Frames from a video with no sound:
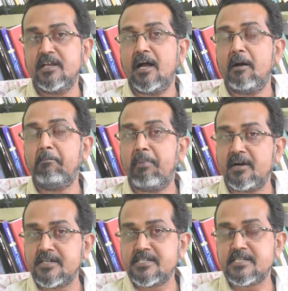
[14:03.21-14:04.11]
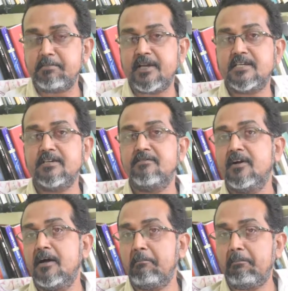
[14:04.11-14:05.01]
a participative,
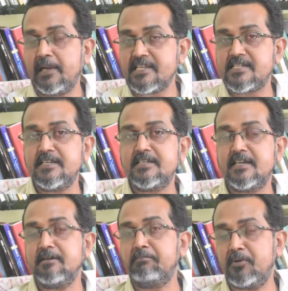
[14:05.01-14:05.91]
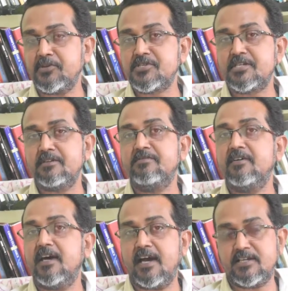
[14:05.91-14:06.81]
pleasant and a positive
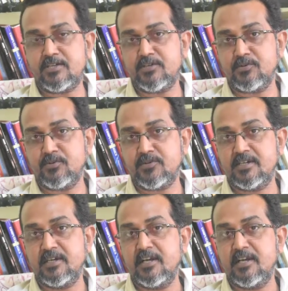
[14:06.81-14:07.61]
attitude.